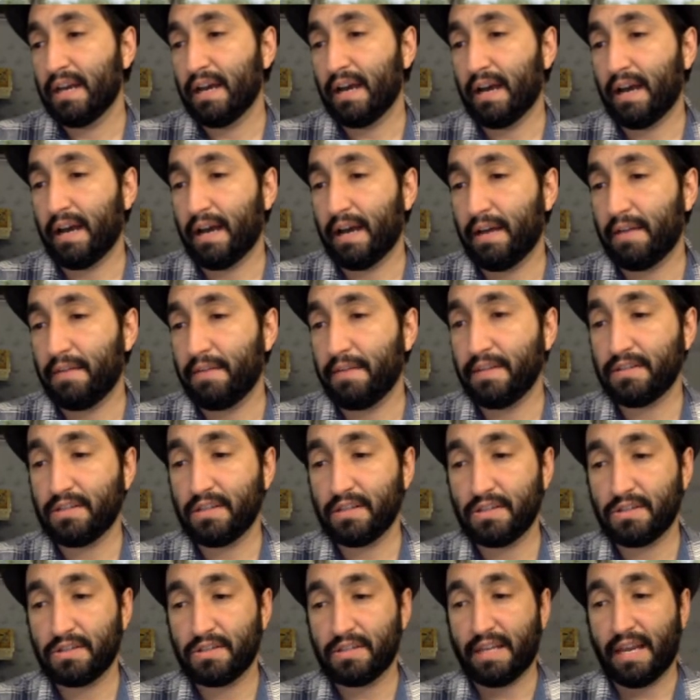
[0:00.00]
this is
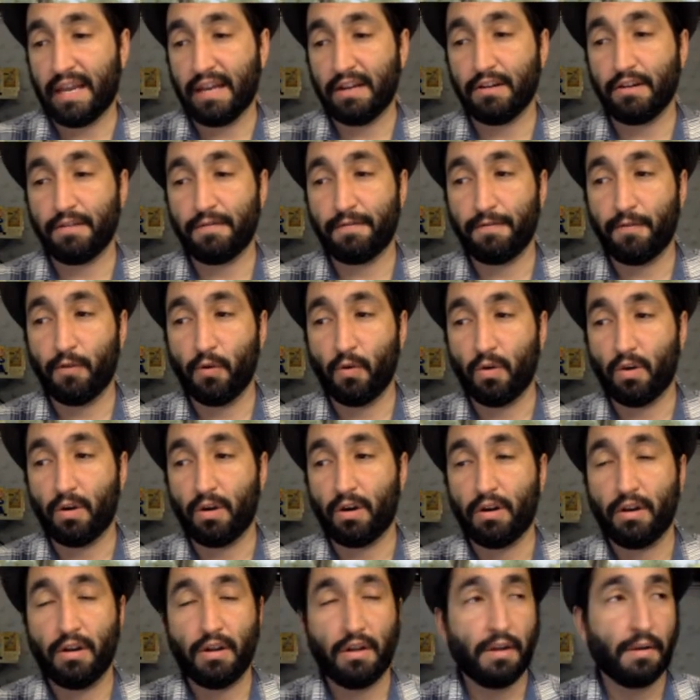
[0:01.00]
standard for
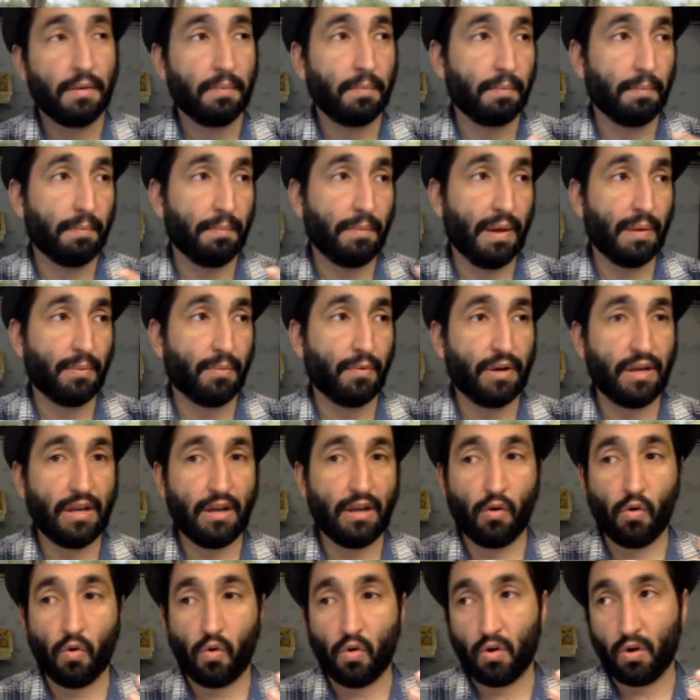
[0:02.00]
memory
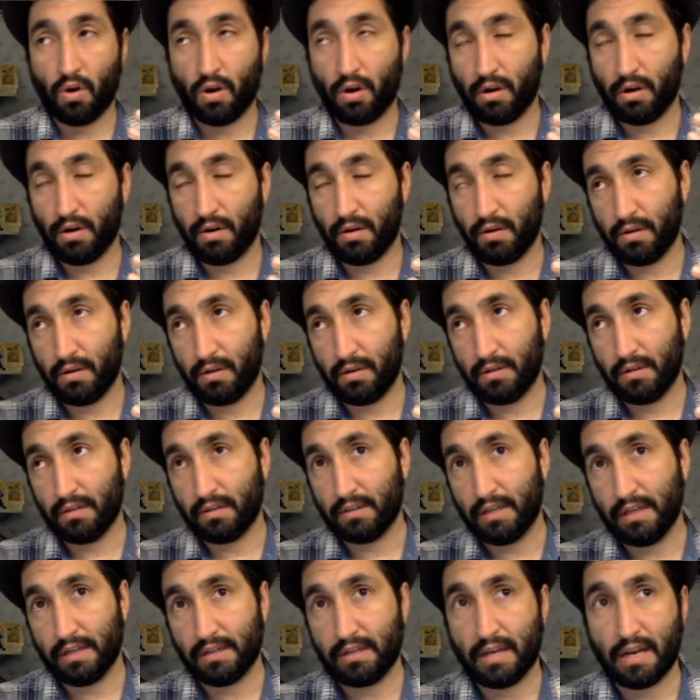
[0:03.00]
or
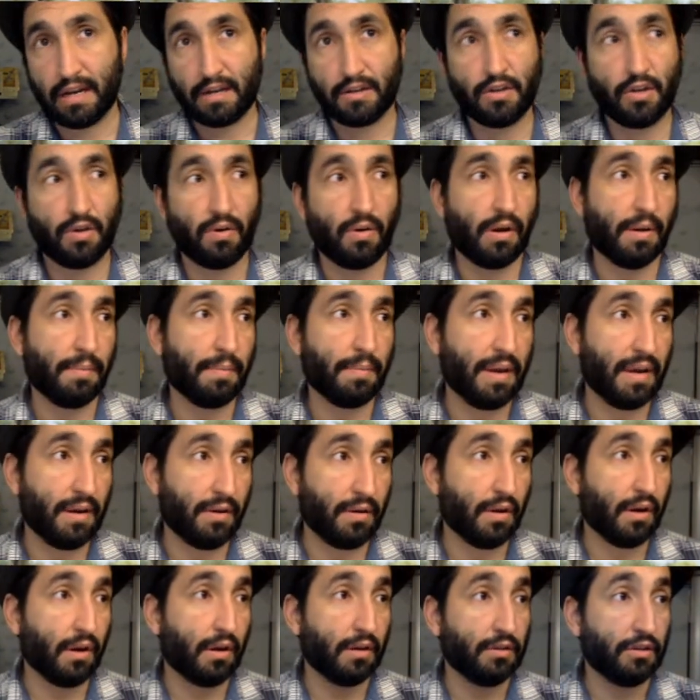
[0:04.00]
tic-tac-toe. I made a
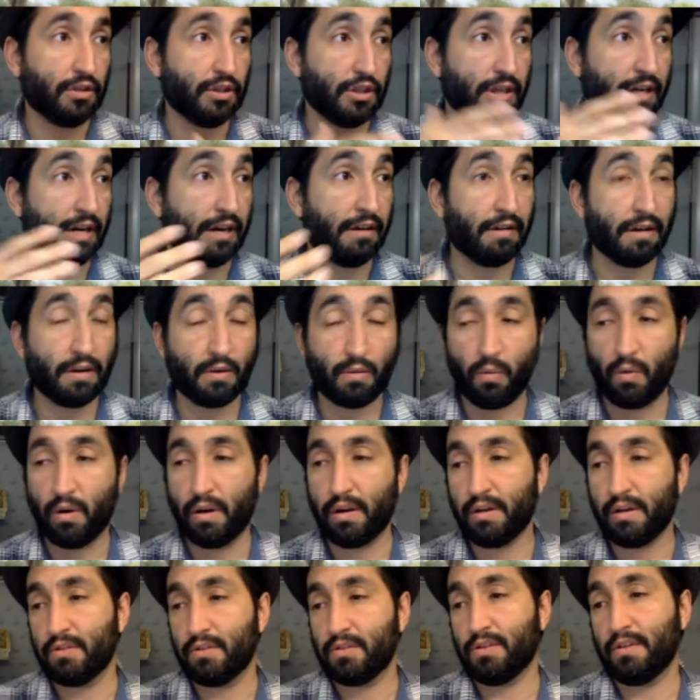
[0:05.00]
generic one
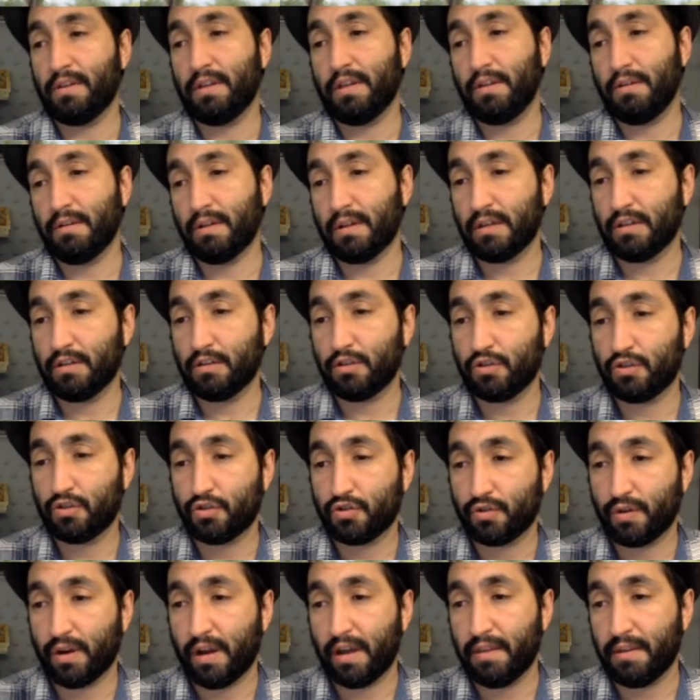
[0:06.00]
so that you can try
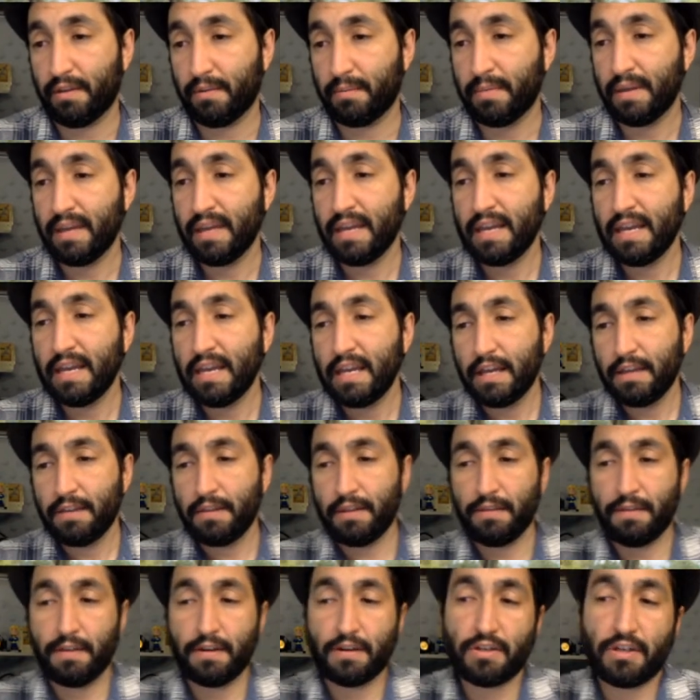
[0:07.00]
them.
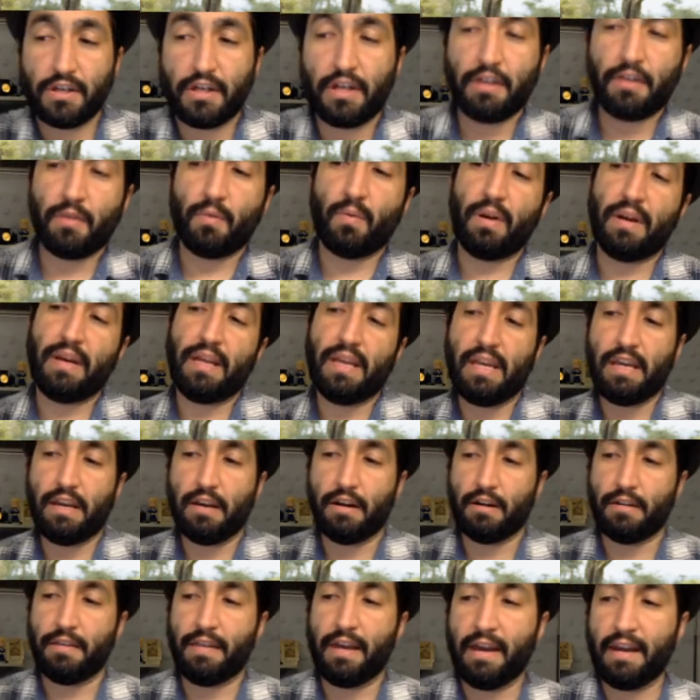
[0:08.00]
There's another one here
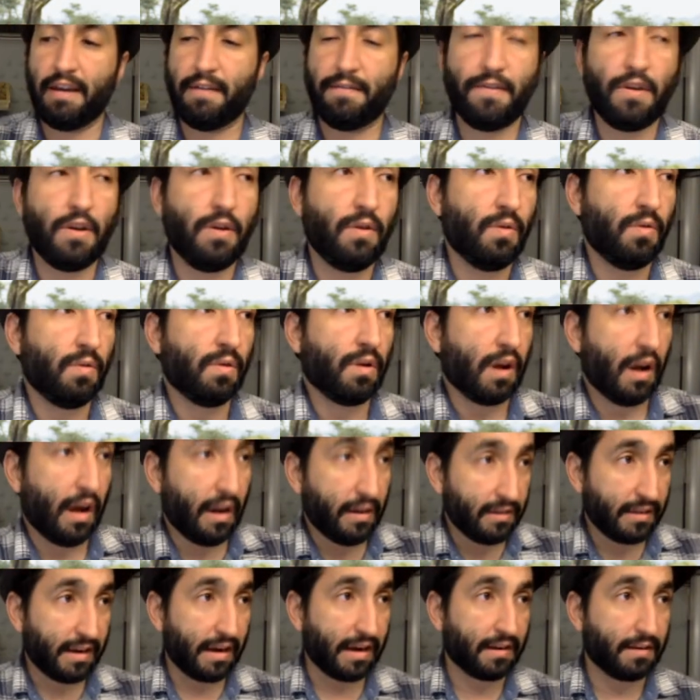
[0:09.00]
that if you
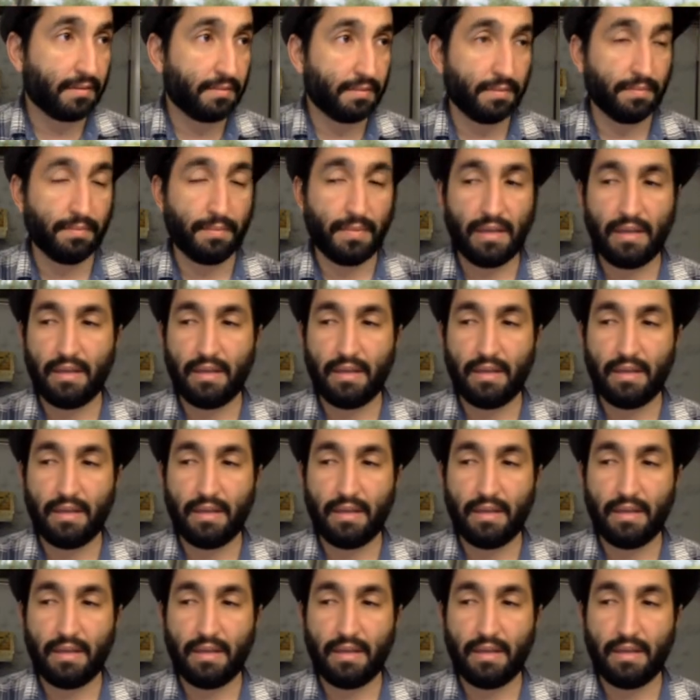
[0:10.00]
contact me